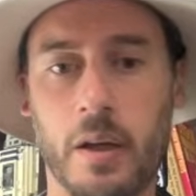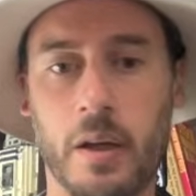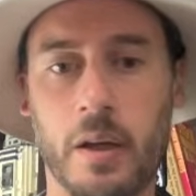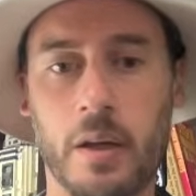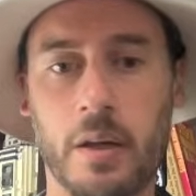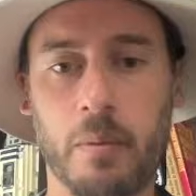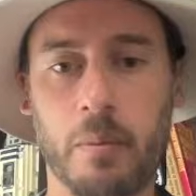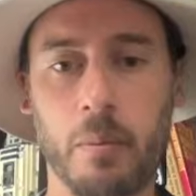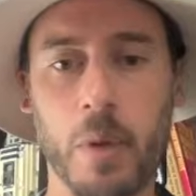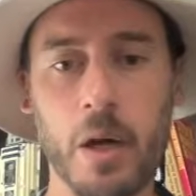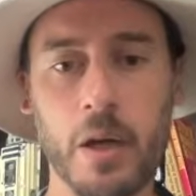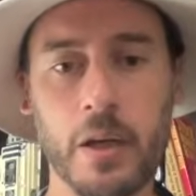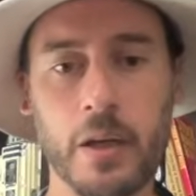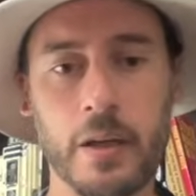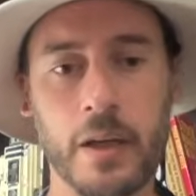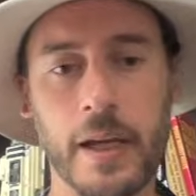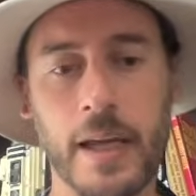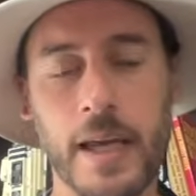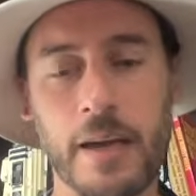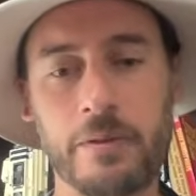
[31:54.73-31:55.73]
Monk,
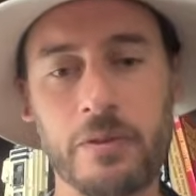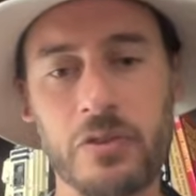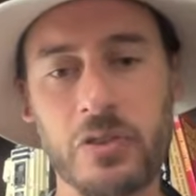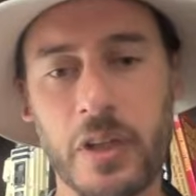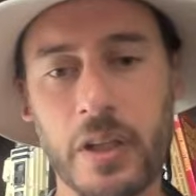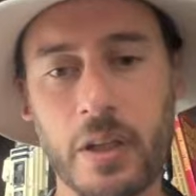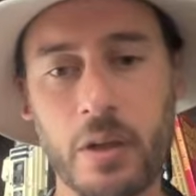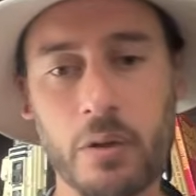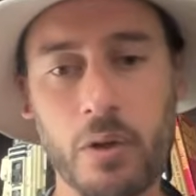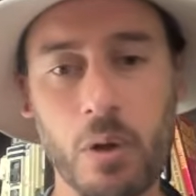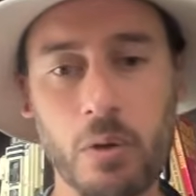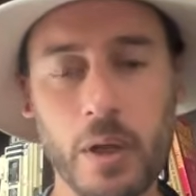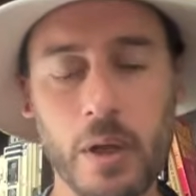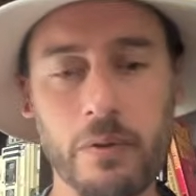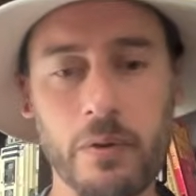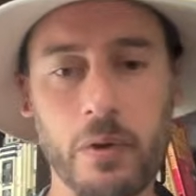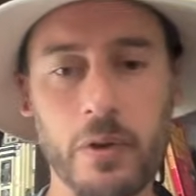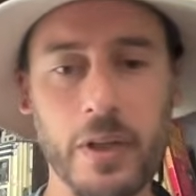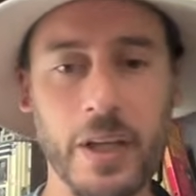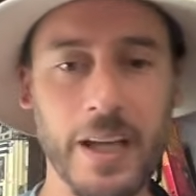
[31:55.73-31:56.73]
I have is like a
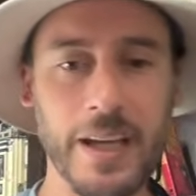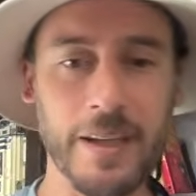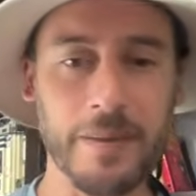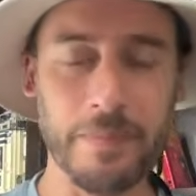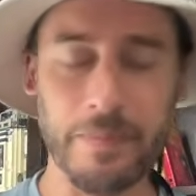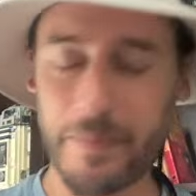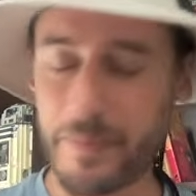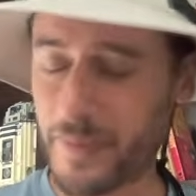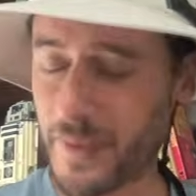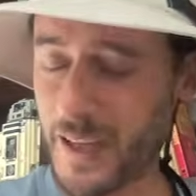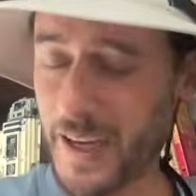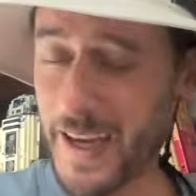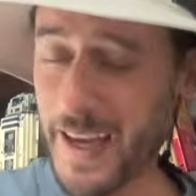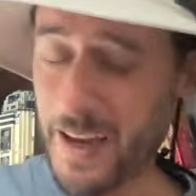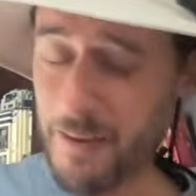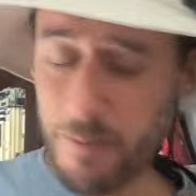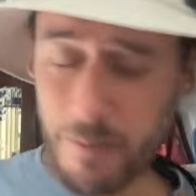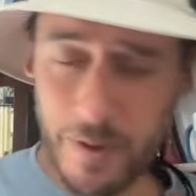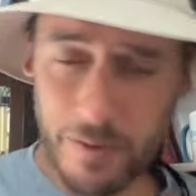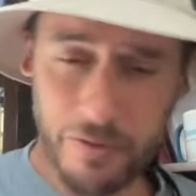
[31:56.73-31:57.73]
low-level knight. I
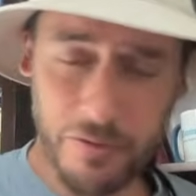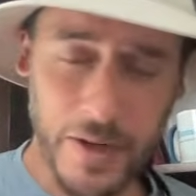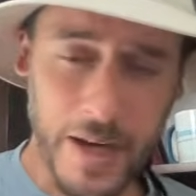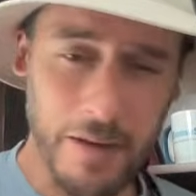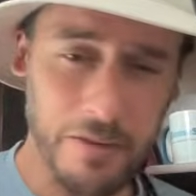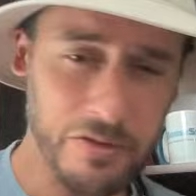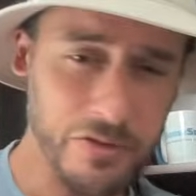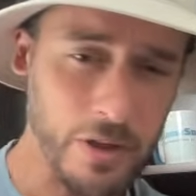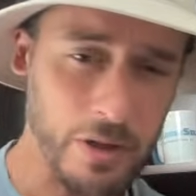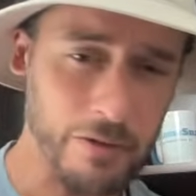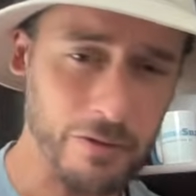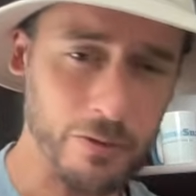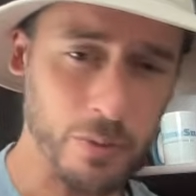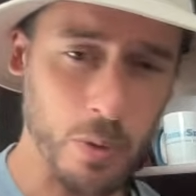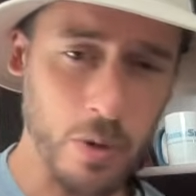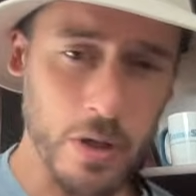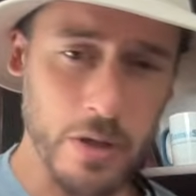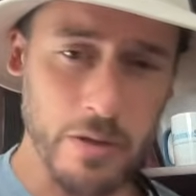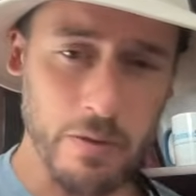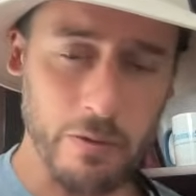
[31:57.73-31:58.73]
have him at 5-star
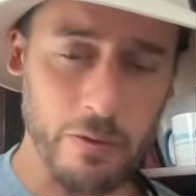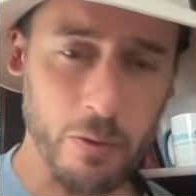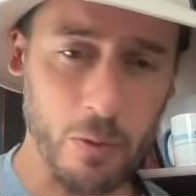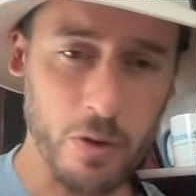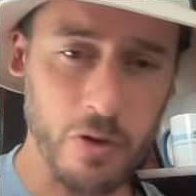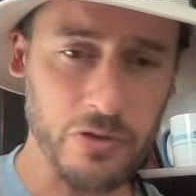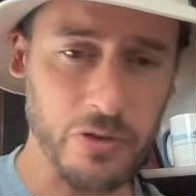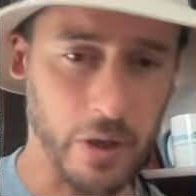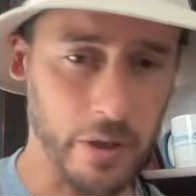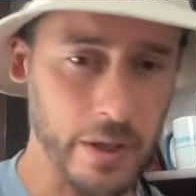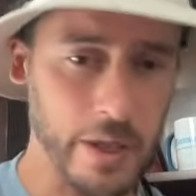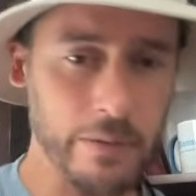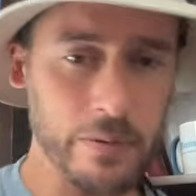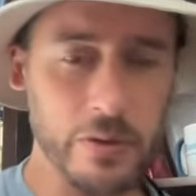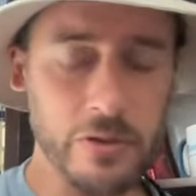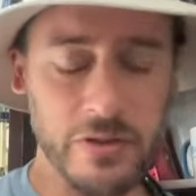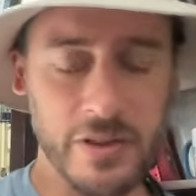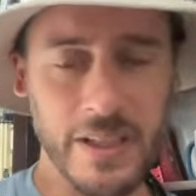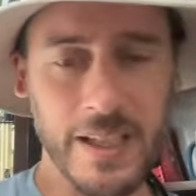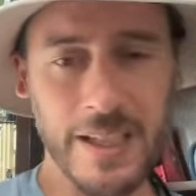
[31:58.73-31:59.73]
forge and 4-star
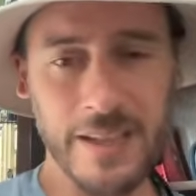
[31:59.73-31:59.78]
levels, and he can